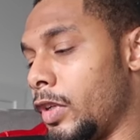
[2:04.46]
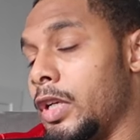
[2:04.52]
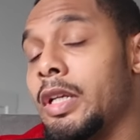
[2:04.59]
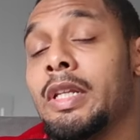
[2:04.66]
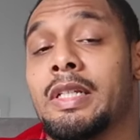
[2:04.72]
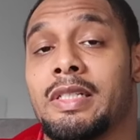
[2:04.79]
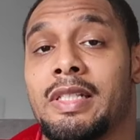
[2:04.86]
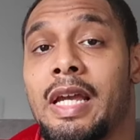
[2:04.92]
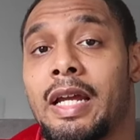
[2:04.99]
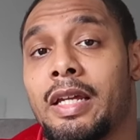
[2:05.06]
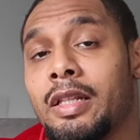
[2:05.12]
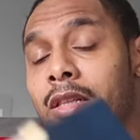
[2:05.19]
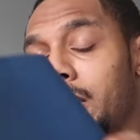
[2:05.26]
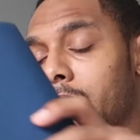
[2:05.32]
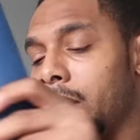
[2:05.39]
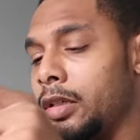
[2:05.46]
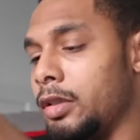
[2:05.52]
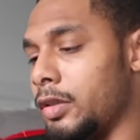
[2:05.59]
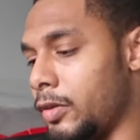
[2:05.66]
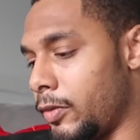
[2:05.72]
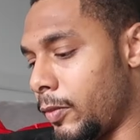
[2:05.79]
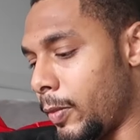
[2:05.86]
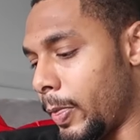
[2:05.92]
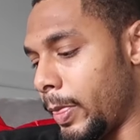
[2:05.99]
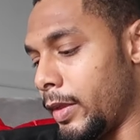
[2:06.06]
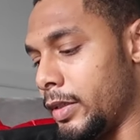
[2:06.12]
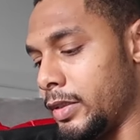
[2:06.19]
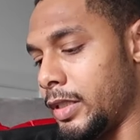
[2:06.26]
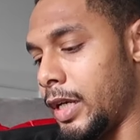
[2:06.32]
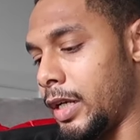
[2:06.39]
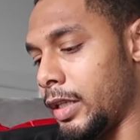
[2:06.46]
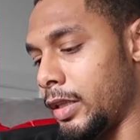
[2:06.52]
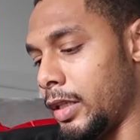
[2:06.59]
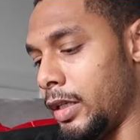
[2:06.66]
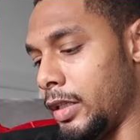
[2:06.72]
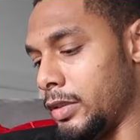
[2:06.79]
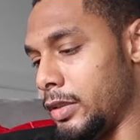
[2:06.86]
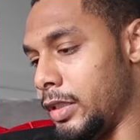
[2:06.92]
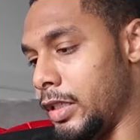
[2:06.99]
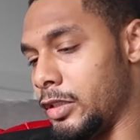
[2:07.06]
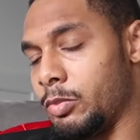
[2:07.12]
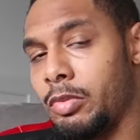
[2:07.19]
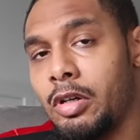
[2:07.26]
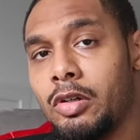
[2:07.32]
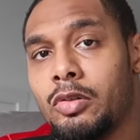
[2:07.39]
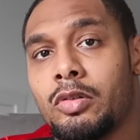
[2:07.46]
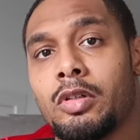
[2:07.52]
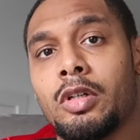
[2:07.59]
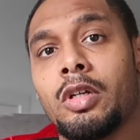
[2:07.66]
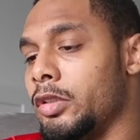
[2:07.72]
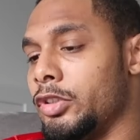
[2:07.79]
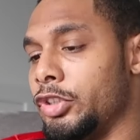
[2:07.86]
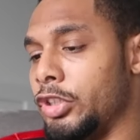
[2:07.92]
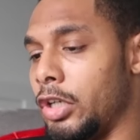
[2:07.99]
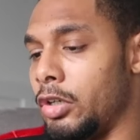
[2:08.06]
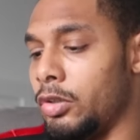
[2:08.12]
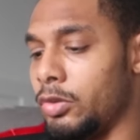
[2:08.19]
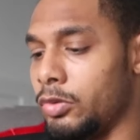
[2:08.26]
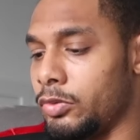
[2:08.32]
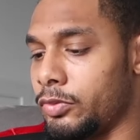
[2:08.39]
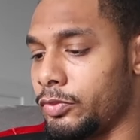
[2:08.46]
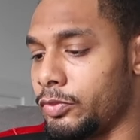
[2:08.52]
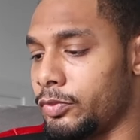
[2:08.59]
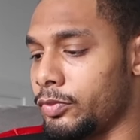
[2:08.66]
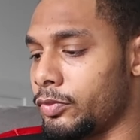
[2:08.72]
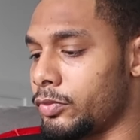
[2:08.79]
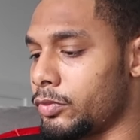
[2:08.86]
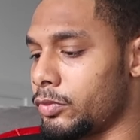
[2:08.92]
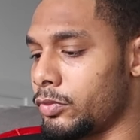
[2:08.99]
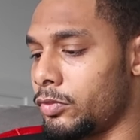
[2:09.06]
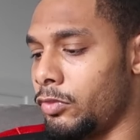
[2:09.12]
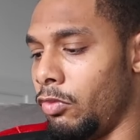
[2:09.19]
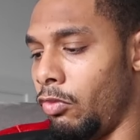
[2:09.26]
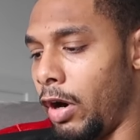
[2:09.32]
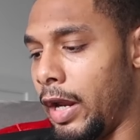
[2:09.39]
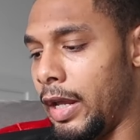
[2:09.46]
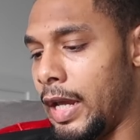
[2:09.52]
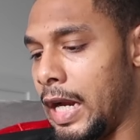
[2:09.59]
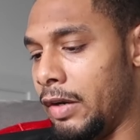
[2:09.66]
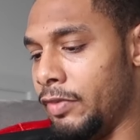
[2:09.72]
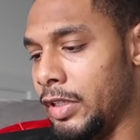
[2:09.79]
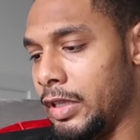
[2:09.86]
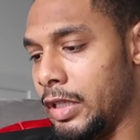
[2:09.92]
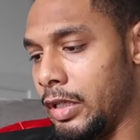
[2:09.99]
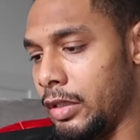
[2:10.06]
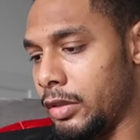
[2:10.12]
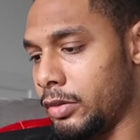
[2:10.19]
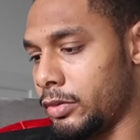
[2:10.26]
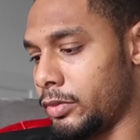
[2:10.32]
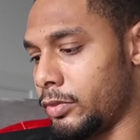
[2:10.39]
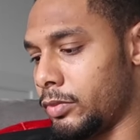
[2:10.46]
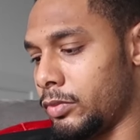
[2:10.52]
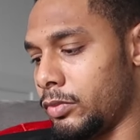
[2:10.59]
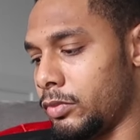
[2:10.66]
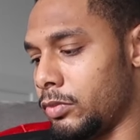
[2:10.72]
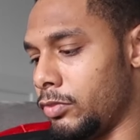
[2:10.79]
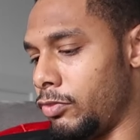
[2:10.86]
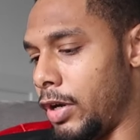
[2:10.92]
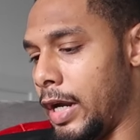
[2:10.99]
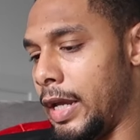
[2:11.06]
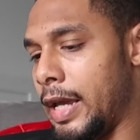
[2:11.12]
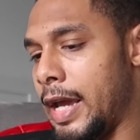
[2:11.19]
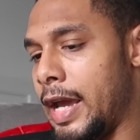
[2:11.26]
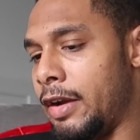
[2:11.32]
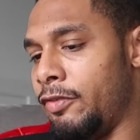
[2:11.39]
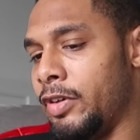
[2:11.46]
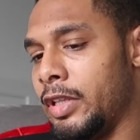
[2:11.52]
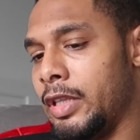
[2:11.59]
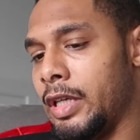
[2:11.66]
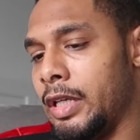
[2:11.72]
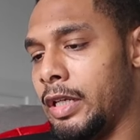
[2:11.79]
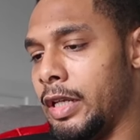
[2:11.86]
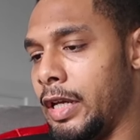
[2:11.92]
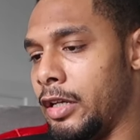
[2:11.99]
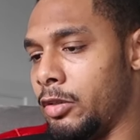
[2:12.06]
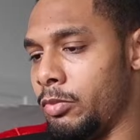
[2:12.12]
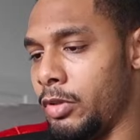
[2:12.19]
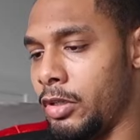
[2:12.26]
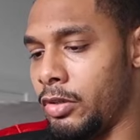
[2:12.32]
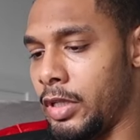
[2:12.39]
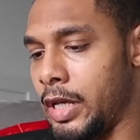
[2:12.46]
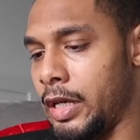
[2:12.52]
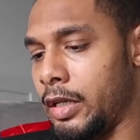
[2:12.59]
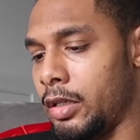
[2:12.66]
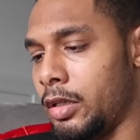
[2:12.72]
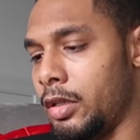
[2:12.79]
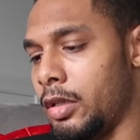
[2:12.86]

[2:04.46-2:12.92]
The second thing is this, bro. Journal. Write everything. Write everything down, bro. Like